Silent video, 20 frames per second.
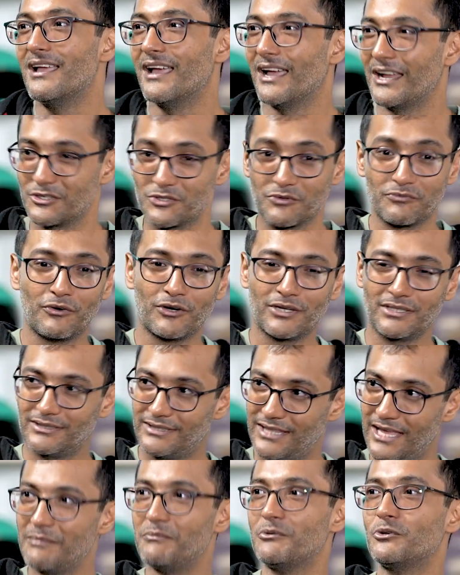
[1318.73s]
And so for
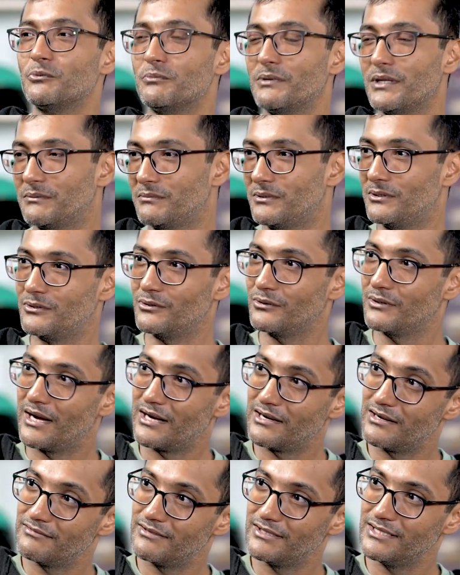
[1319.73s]
them to be able to
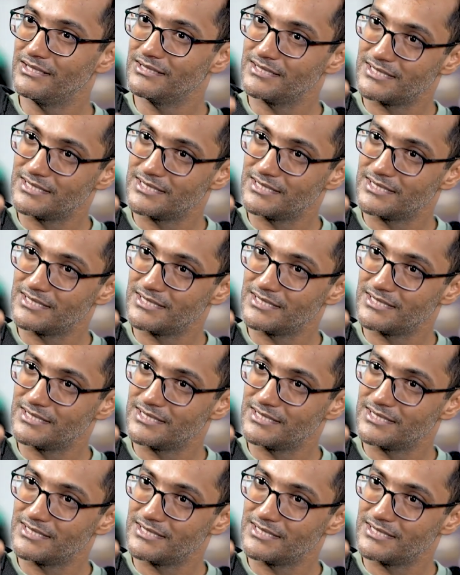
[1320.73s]
get a very